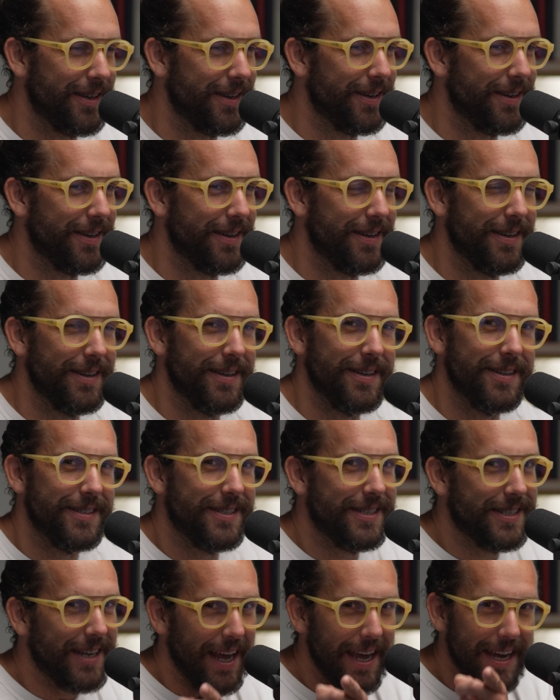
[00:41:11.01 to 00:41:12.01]
so funny
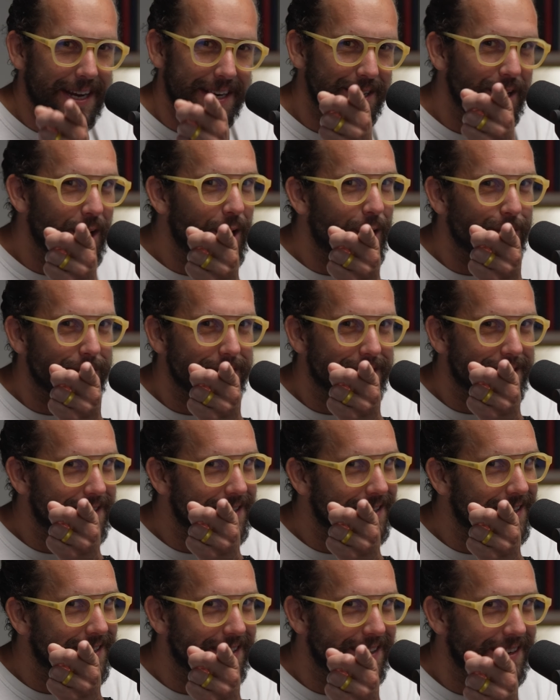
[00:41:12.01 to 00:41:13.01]
because take
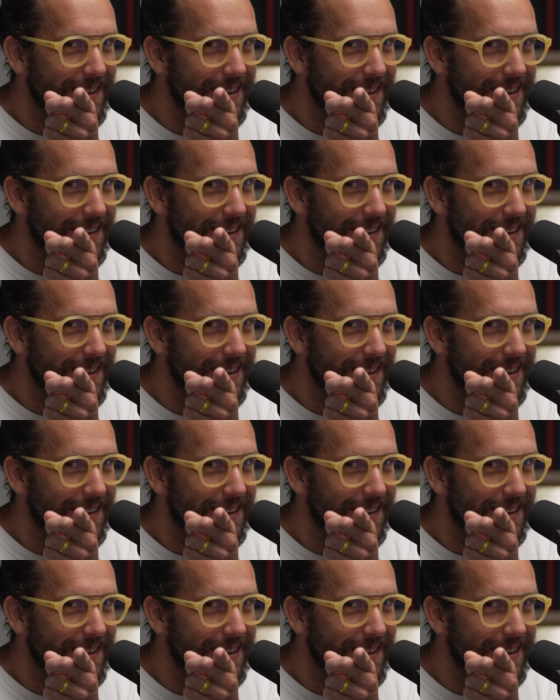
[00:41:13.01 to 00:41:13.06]
notes.